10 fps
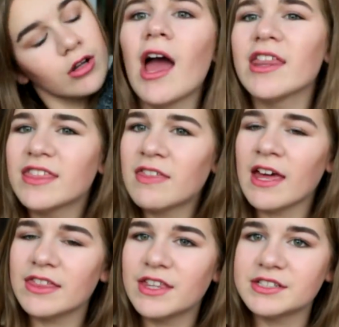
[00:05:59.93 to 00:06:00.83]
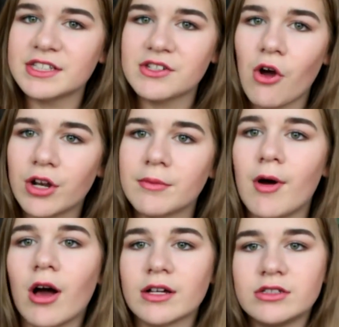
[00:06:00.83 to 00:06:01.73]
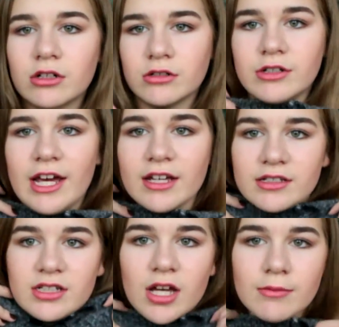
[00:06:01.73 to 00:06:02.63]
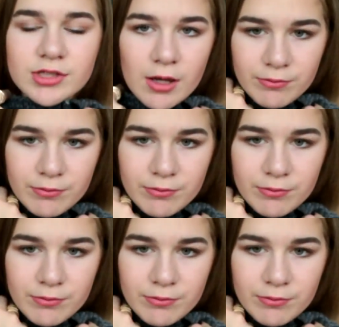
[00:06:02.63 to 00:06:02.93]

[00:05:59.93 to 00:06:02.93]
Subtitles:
I think this is called a mock turtleneck because it comes up